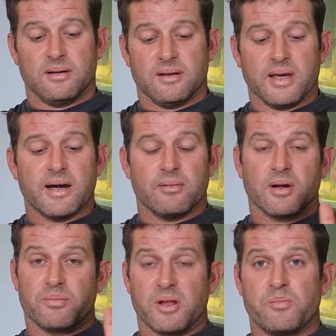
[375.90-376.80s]
yeah,
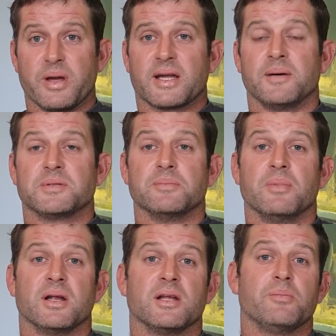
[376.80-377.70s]
I did pick up some
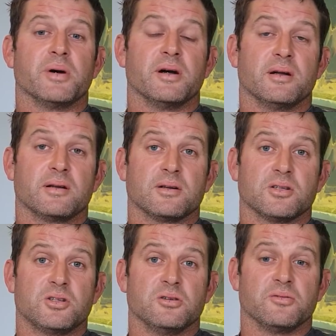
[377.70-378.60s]
money, but
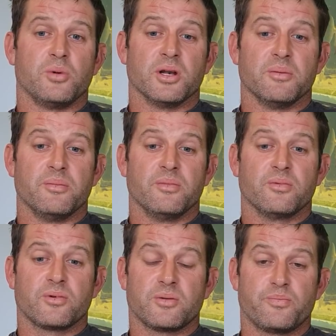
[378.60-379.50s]
could have won
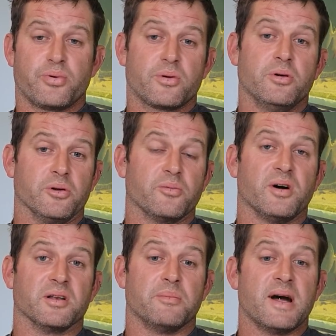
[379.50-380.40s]

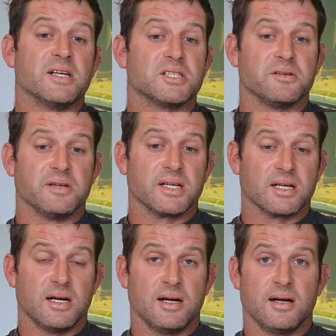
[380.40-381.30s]
the match, I
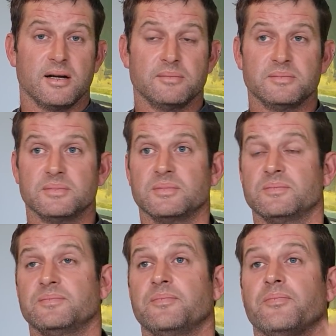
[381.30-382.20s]
think.
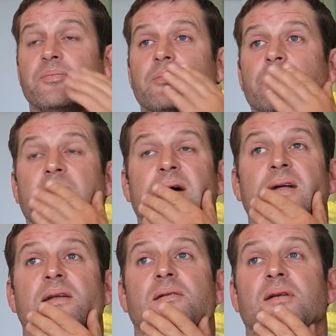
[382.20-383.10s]

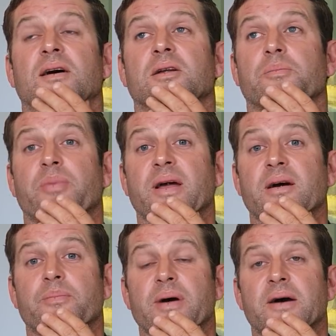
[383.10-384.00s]
But learnt a bit
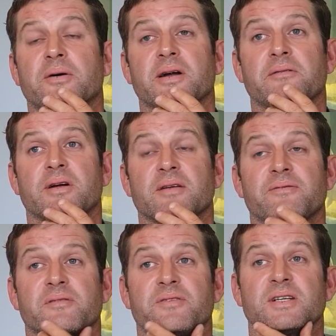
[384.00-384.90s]
about it, ready
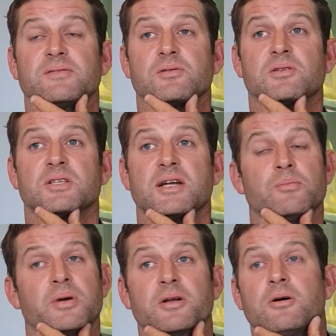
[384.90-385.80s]
for the festival, because I
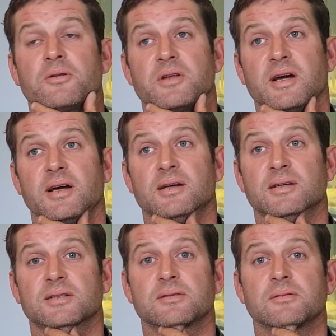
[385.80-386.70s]
hadn't been on there.
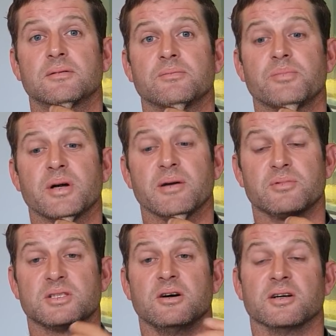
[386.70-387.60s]
But it
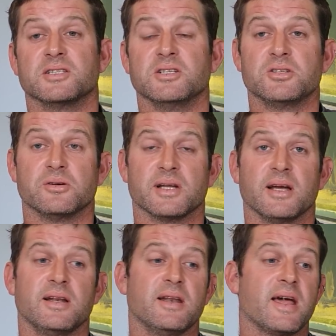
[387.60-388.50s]
was nice, enjoyed
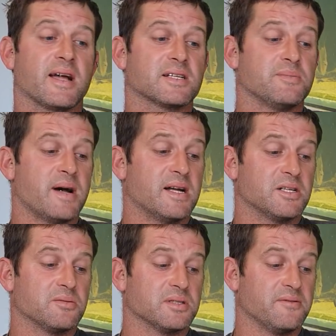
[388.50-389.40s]
it. Next
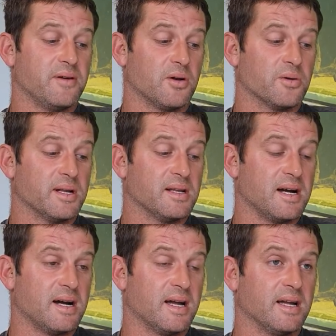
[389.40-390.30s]
match was the following
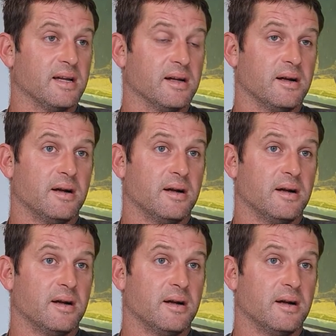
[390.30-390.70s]
day,